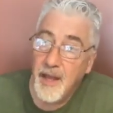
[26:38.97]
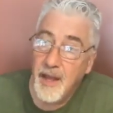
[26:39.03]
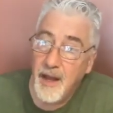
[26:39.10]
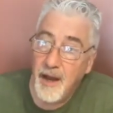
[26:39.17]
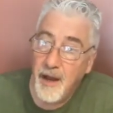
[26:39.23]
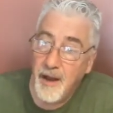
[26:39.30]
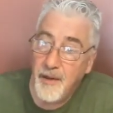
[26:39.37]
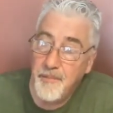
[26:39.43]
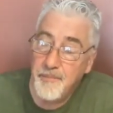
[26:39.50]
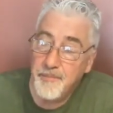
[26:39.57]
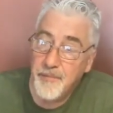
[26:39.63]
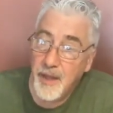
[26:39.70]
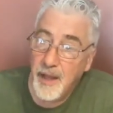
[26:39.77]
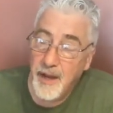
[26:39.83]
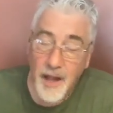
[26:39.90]
Um,
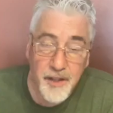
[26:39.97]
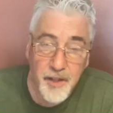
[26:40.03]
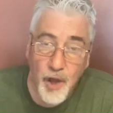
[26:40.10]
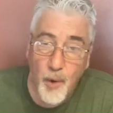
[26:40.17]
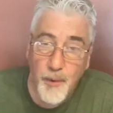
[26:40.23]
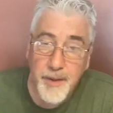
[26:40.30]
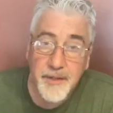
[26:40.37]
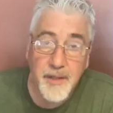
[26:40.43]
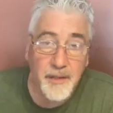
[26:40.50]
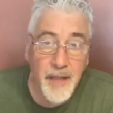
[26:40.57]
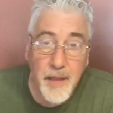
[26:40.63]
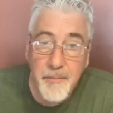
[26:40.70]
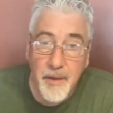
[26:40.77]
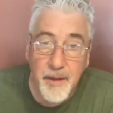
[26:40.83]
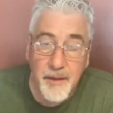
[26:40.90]
an ongoing
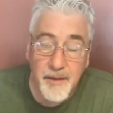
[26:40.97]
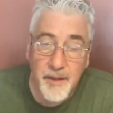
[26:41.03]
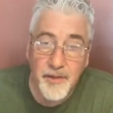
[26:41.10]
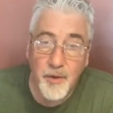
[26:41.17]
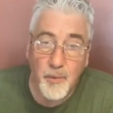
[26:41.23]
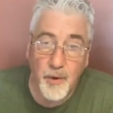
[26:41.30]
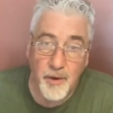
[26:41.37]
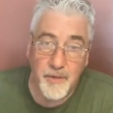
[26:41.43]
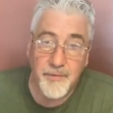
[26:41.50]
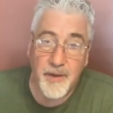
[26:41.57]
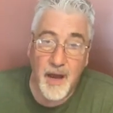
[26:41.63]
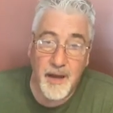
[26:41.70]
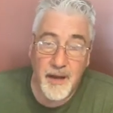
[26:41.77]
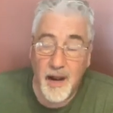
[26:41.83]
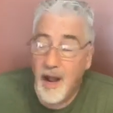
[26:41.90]
dilemma in the Word of
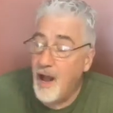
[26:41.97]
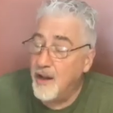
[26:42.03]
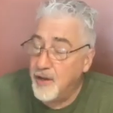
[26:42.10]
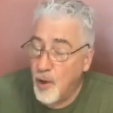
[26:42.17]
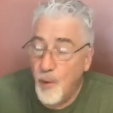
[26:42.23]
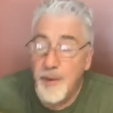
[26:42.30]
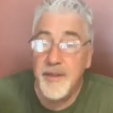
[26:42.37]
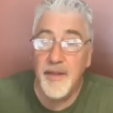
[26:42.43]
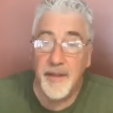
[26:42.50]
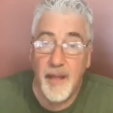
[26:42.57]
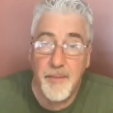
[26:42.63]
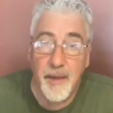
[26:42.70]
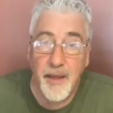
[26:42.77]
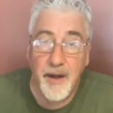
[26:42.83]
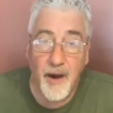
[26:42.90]
God, an ongoing
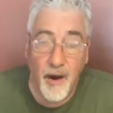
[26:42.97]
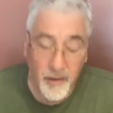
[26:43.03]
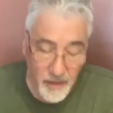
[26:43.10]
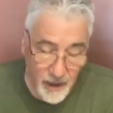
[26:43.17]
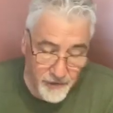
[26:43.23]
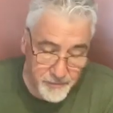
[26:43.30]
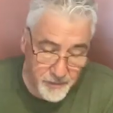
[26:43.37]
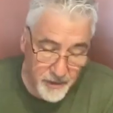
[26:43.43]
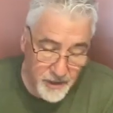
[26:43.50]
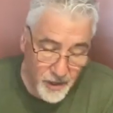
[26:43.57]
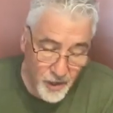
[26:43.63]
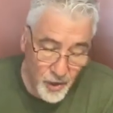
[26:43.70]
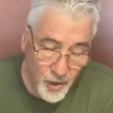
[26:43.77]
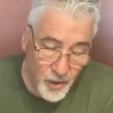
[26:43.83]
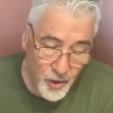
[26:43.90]
dilemma in our lives. But
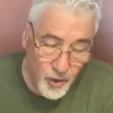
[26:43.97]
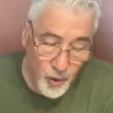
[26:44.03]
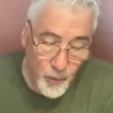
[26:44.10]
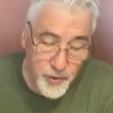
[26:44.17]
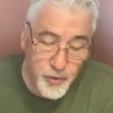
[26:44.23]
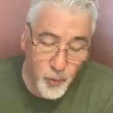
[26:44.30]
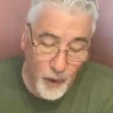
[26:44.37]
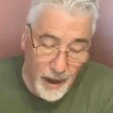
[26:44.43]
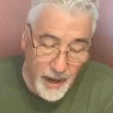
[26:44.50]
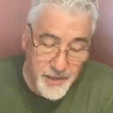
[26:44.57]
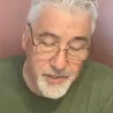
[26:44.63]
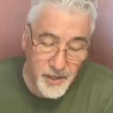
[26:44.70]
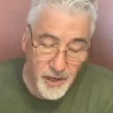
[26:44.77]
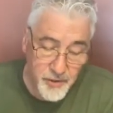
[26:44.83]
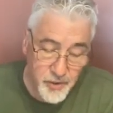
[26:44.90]
who is
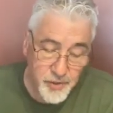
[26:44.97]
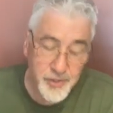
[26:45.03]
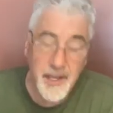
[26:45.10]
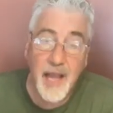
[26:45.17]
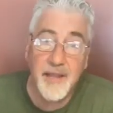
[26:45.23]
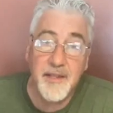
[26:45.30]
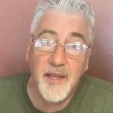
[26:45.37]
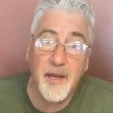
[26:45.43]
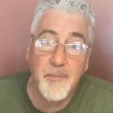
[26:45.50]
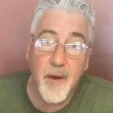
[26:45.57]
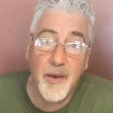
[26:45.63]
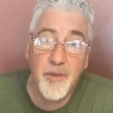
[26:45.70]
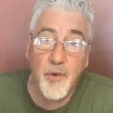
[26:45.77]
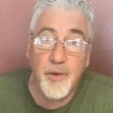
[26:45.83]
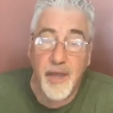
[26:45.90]
wise and understanding
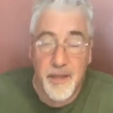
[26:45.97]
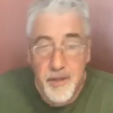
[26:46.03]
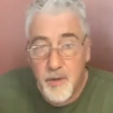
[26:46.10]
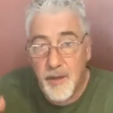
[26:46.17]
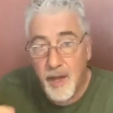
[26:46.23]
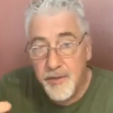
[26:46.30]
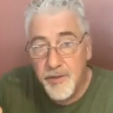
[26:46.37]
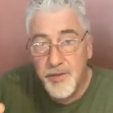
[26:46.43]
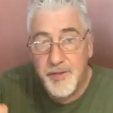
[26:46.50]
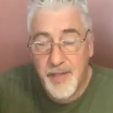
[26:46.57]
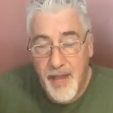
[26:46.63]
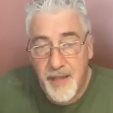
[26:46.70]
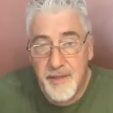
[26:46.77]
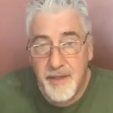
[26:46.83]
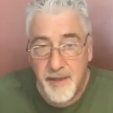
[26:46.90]
among you? Can you
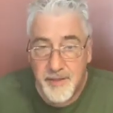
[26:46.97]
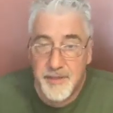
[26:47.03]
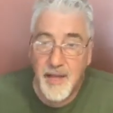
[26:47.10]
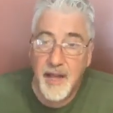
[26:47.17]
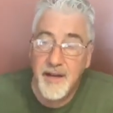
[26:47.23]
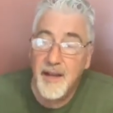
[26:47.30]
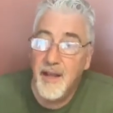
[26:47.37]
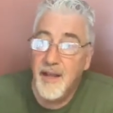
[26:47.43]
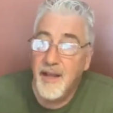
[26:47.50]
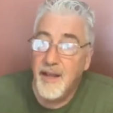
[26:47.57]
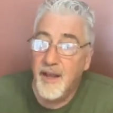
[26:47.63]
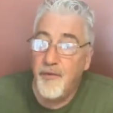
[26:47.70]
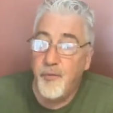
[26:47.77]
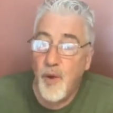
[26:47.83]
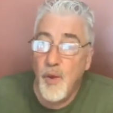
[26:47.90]
understand this? That
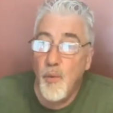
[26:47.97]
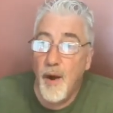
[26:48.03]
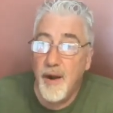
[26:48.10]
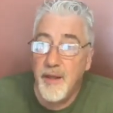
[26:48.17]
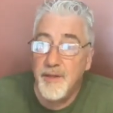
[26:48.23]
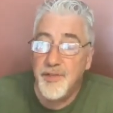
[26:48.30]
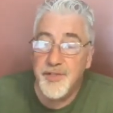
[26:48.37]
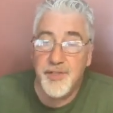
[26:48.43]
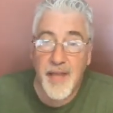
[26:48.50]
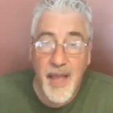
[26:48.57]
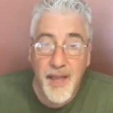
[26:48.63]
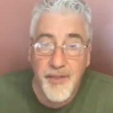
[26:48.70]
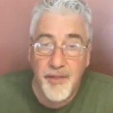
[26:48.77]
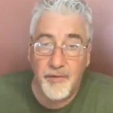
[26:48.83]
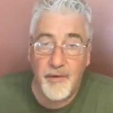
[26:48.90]
if we want to
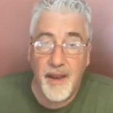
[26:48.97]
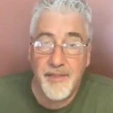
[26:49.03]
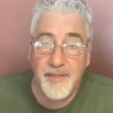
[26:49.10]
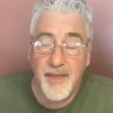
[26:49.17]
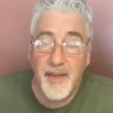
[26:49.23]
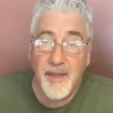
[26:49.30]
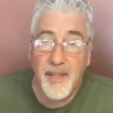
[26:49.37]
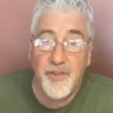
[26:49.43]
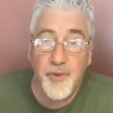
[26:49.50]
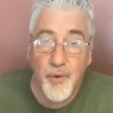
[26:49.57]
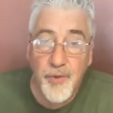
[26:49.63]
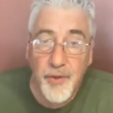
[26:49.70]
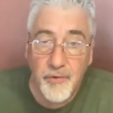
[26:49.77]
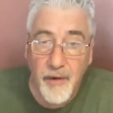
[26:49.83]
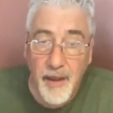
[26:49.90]
say the right thing and
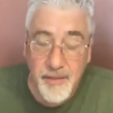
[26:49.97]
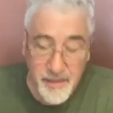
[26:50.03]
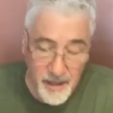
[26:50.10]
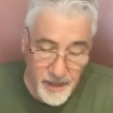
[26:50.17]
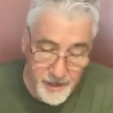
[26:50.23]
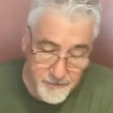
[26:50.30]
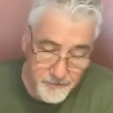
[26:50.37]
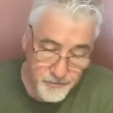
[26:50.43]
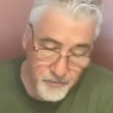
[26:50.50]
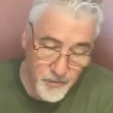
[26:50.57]
do the right thing,